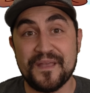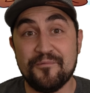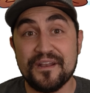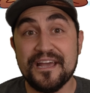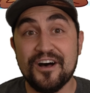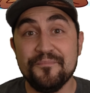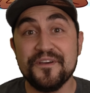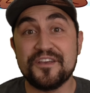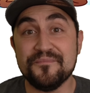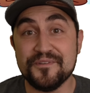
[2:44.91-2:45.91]
I want to help
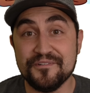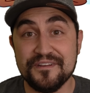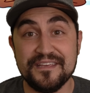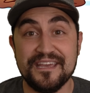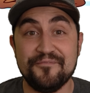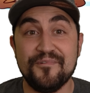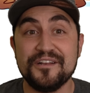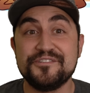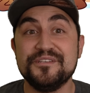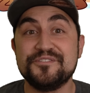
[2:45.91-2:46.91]
the community and
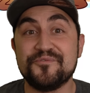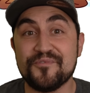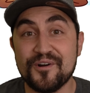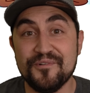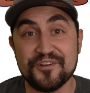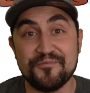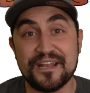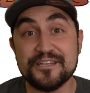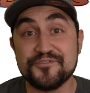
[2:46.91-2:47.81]
watch this grow into what I